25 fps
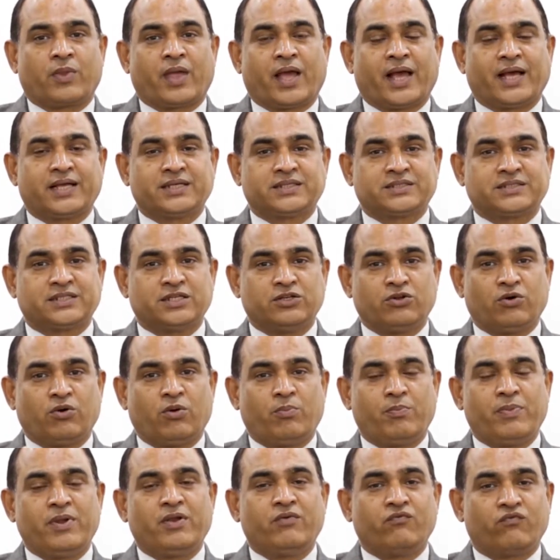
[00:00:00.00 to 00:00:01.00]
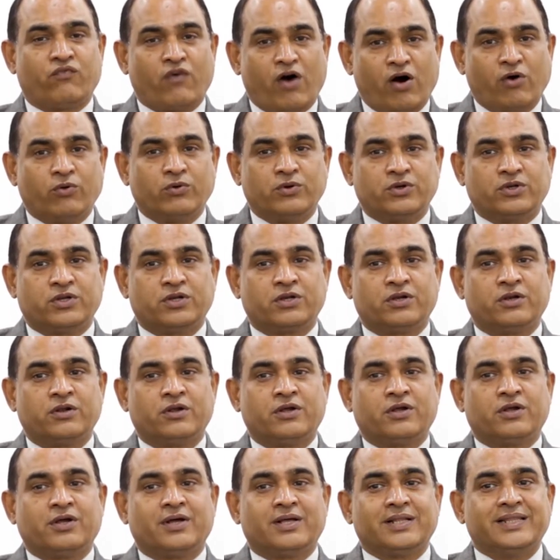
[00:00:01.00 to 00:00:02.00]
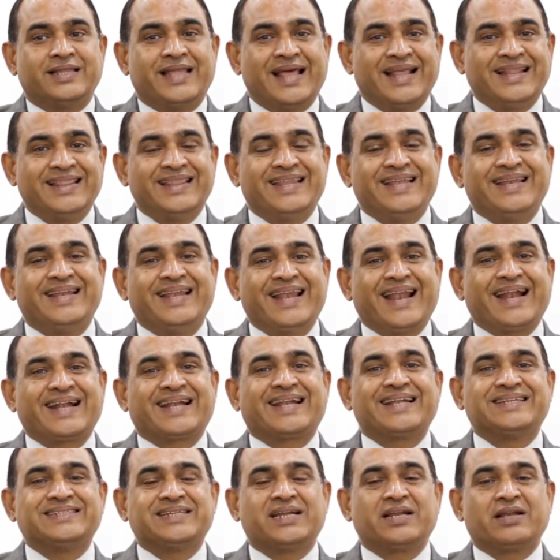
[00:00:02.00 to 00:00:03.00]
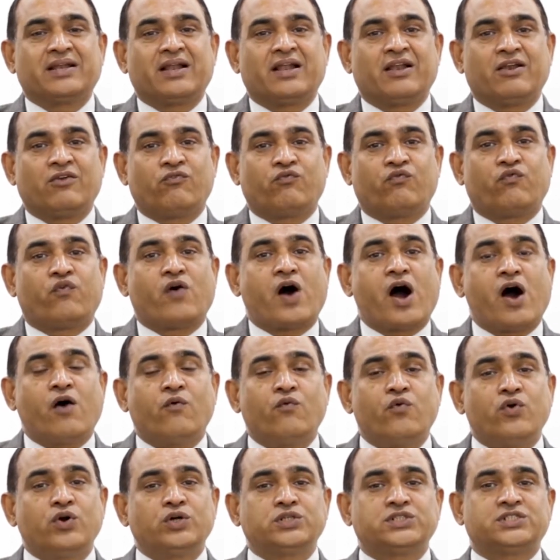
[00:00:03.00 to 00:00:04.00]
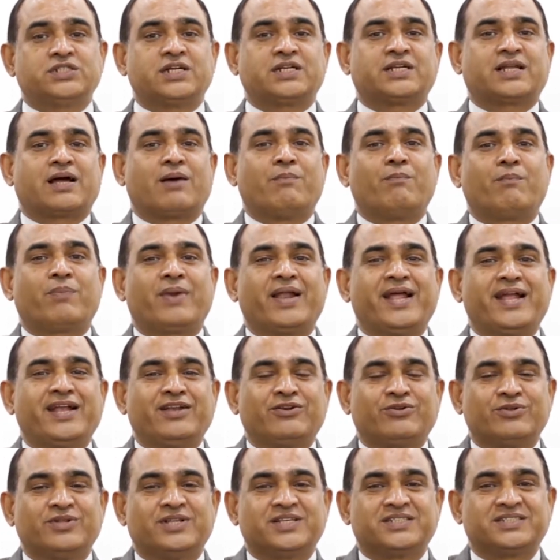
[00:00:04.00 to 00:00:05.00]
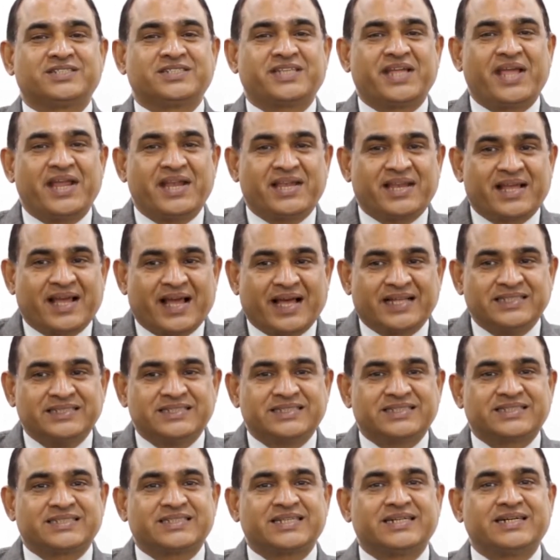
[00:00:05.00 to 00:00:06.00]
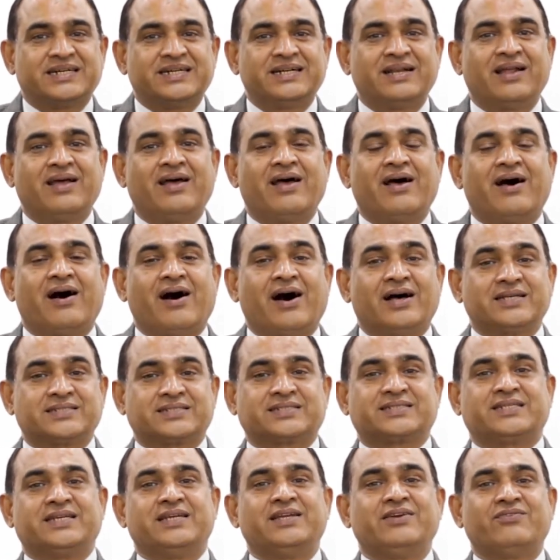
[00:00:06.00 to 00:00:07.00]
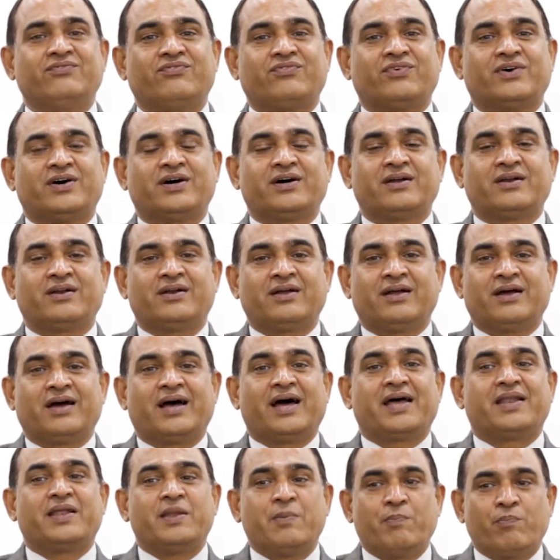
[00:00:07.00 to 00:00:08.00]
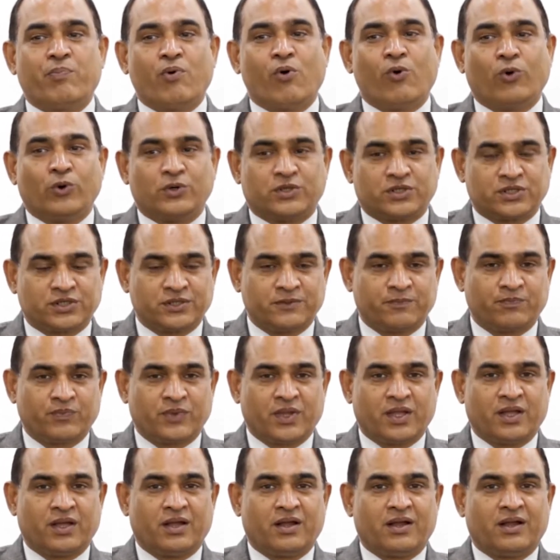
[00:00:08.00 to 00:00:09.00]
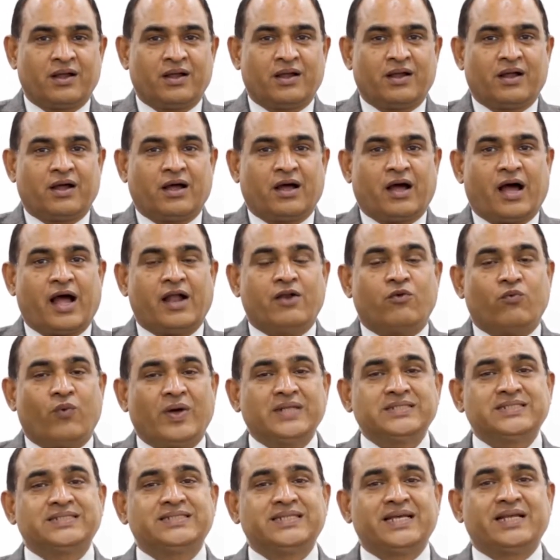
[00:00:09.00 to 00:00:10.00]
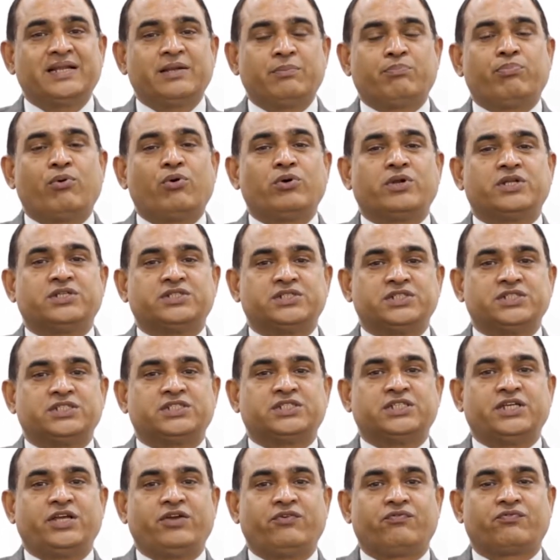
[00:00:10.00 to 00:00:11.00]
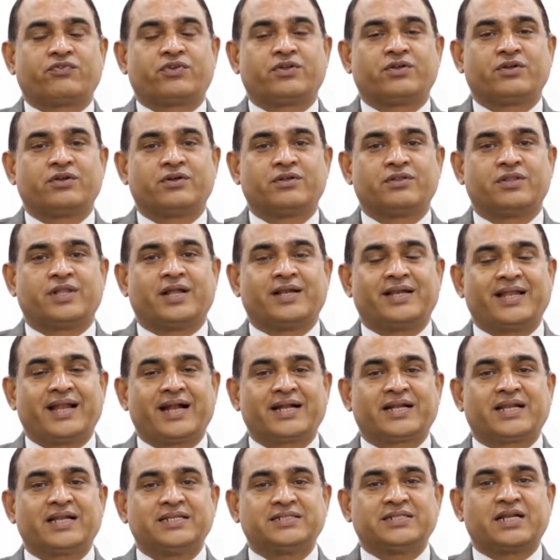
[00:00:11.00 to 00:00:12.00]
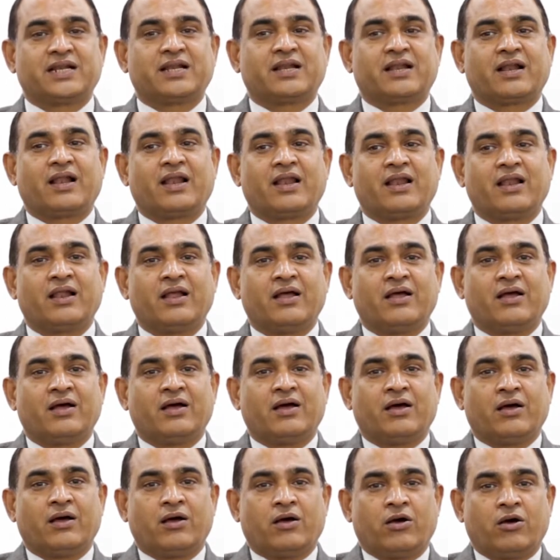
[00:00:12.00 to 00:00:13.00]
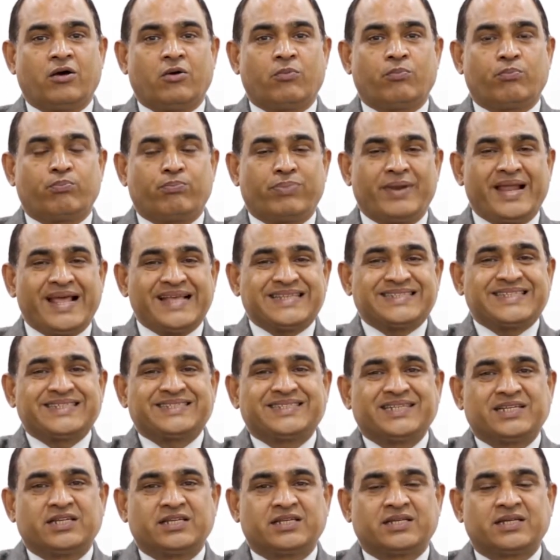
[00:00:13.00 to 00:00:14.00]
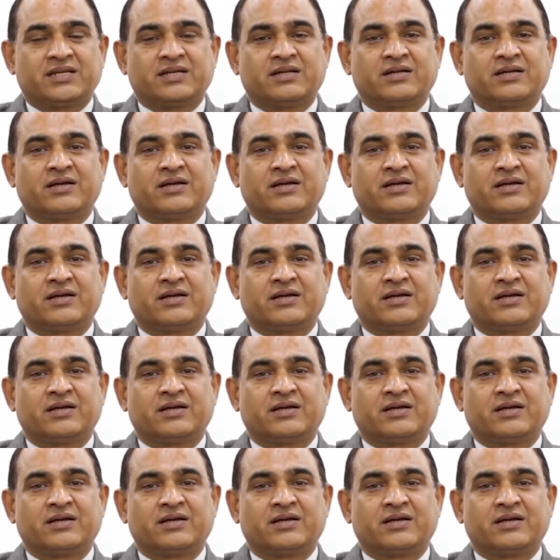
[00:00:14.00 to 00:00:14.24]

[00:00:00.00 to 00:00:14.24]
has been found, then the Director General forwards that complaint to the state concerned asking for a report. And once the report is received, the Director General places it